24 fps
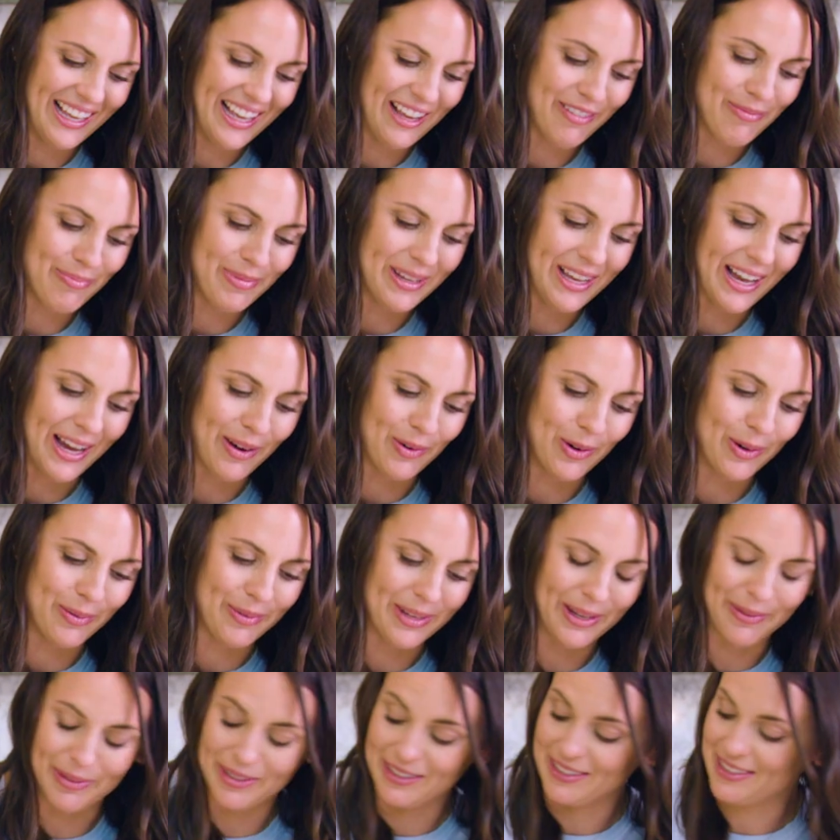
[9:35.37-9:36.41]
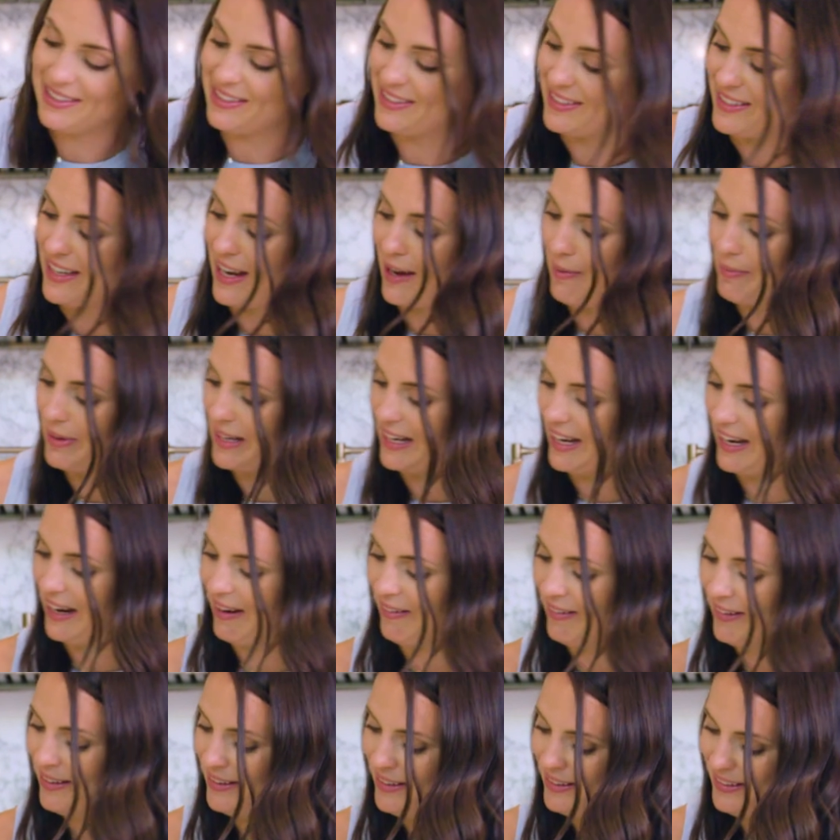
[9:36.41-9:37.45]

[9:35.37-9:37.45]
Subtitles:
FBI won't be able to stop me now.